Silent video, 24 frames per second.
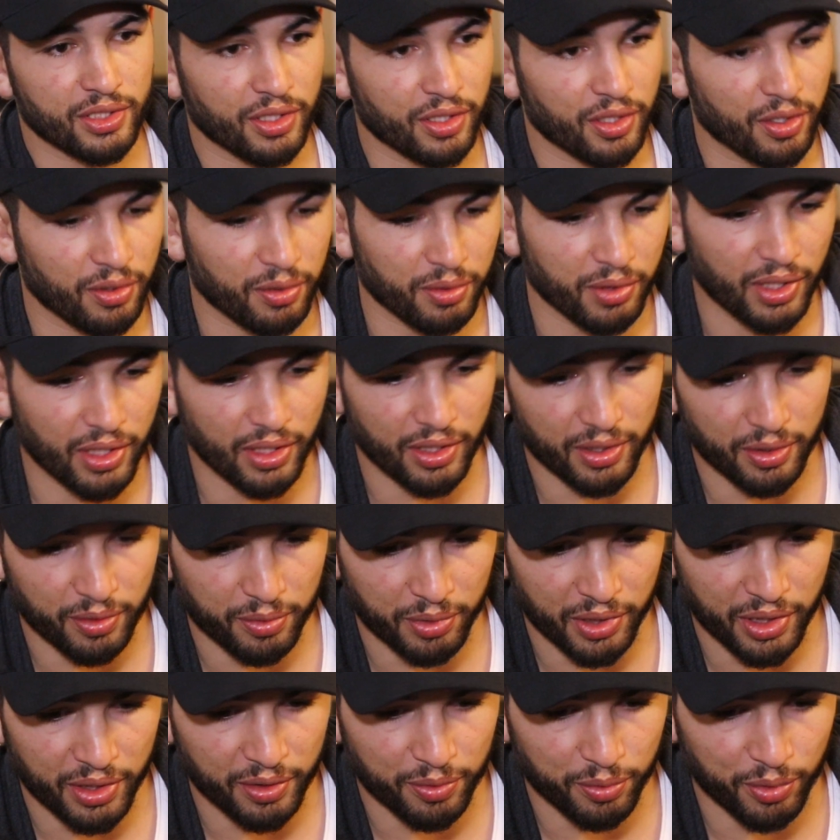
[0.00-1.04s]
You know,
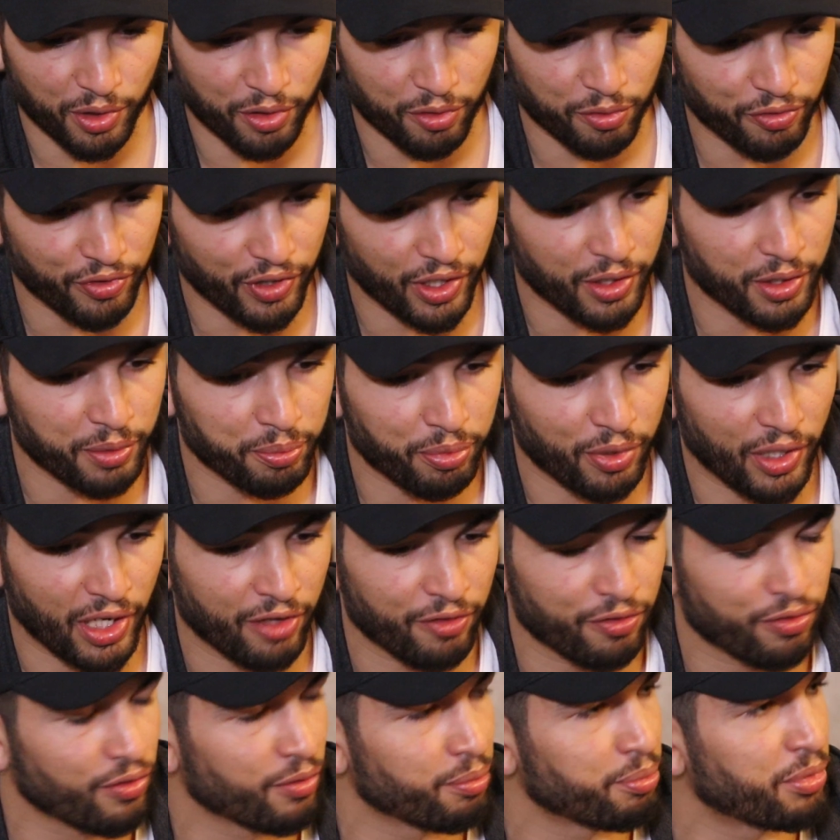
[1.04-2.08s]
we're very prideful